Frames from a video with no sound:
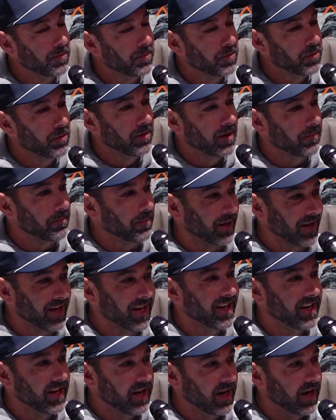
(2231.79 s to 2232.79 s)
right, between like
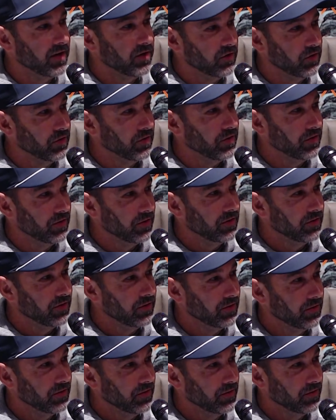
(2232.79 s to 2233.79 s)
playing catch
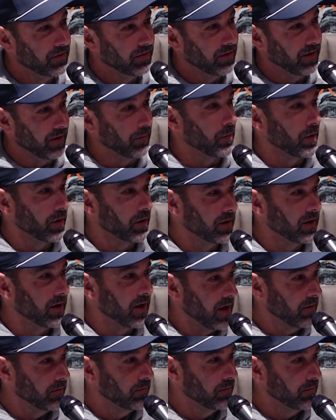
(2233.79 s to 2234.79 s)
and
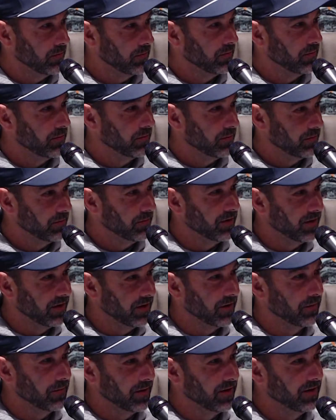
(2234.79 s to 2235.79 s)
working out. Sure. You
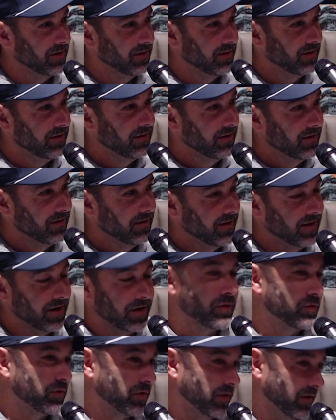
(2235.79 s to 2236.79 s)
know what I mean?
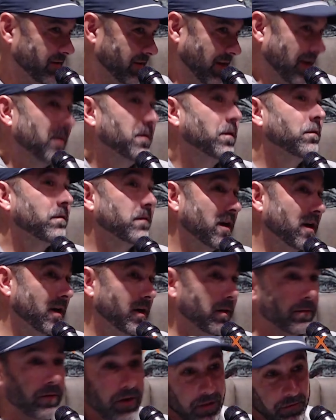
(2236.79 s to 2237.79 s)
Like, you're just going to stand over
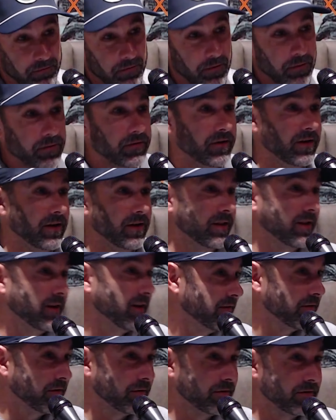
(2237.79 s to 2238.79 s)
there, I'm going to throw it to you,
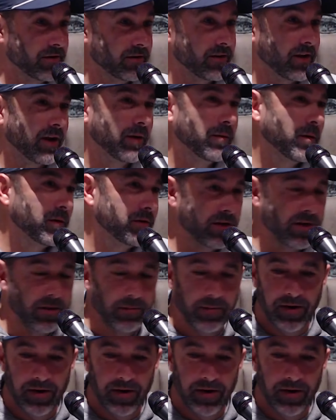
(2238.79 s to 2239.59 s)
then it turns into, hey, why don't you